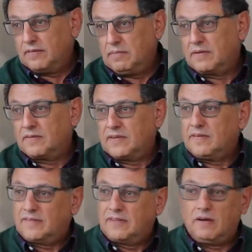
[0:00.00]
because their
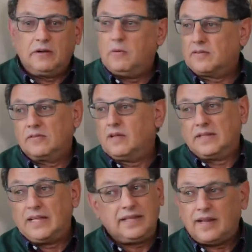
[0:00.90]
study was not,
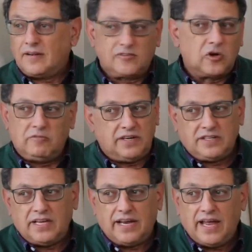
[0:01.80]
they didn't discover the
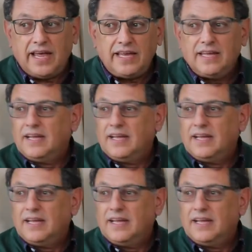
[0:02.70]
DNA,